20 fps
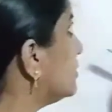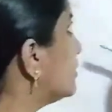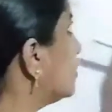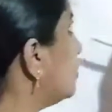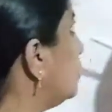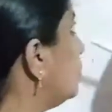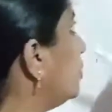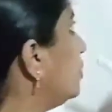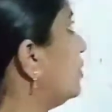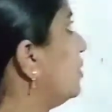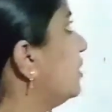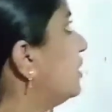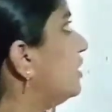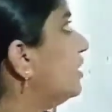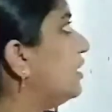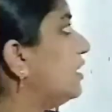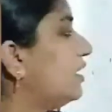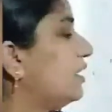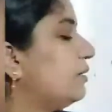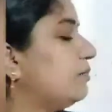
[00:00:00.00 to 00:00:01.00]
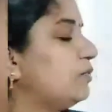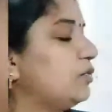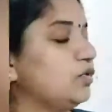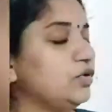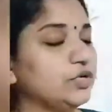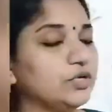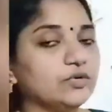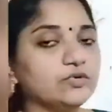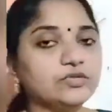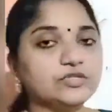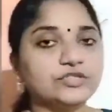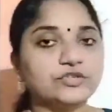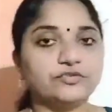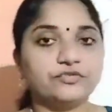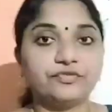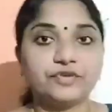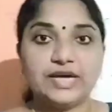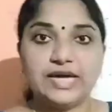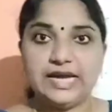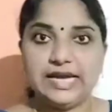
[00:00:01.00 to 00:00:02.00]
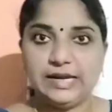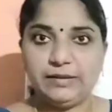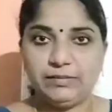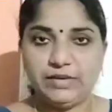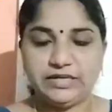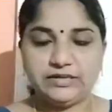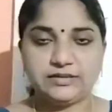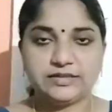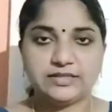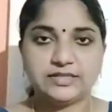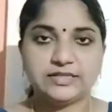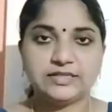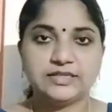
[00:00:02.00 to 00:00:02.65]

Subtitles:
So, molecules of elements.